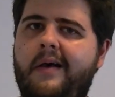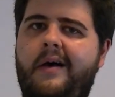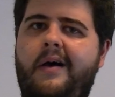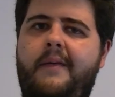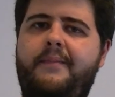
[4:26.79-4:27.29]

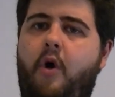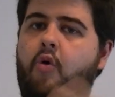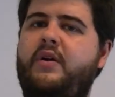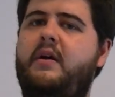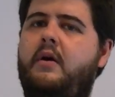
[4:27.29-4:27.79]

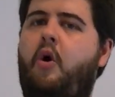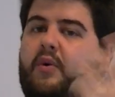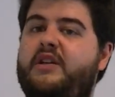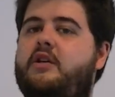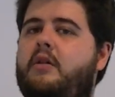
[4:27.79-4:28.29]

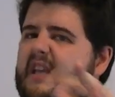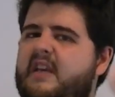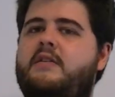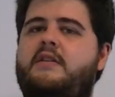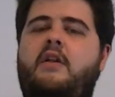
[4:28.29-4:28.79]
original in
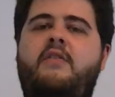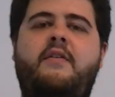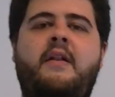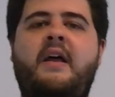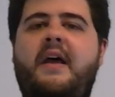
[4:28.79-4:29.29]
itself,